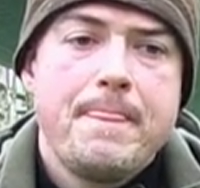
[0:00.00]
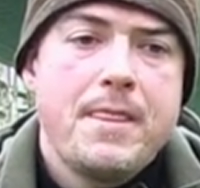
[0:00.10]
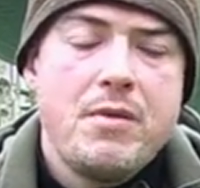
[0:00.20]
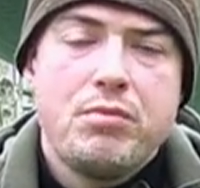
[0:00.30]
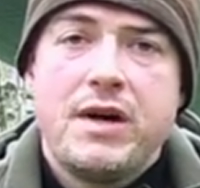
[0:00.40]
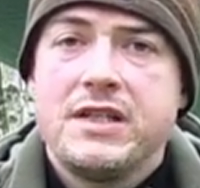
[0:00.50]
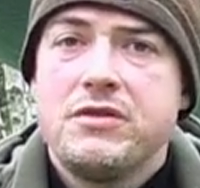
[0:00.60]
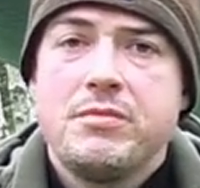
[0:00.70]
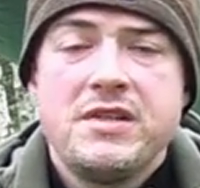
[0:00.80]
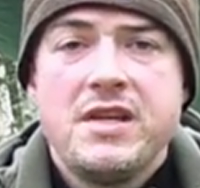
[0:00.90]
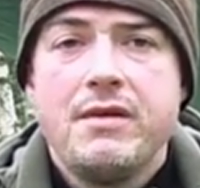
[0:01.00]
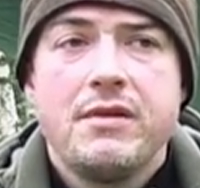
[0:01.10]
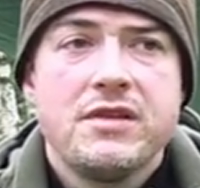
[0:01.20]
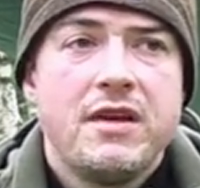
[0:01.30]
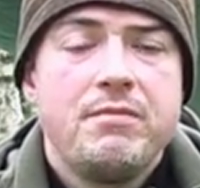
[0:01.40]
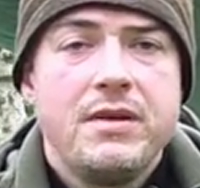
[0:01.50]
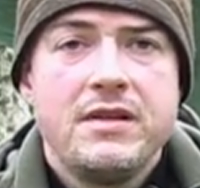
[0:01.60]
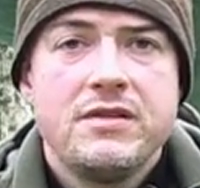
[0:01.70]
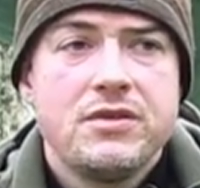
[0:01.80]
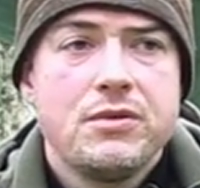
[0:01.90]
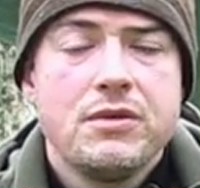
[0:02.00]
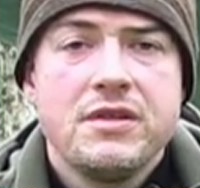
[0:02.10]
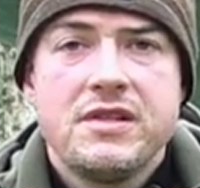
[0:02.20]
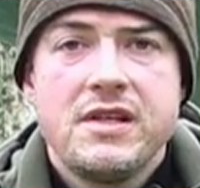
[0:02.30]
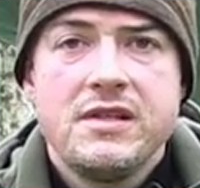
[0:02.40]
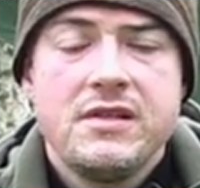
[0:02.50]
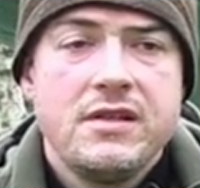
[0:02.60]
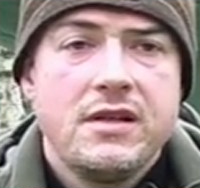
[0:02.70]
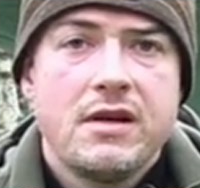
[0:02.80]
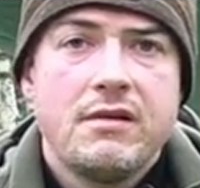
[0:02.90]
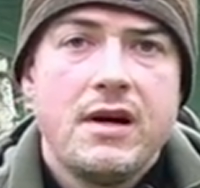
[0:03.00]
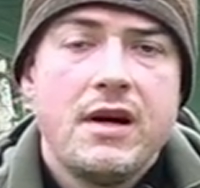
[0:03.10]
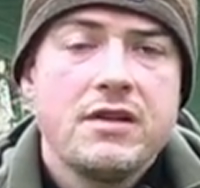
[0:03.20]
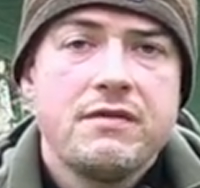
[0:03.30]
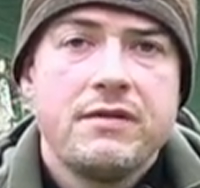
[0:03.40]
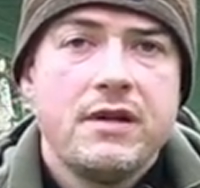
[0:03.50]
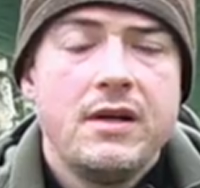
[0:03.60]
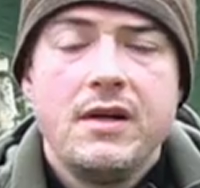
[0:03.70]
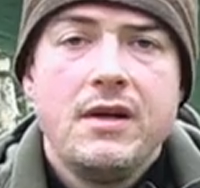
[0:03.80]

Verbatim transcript: Don't practice materials that have been stored and seasoned in your garage for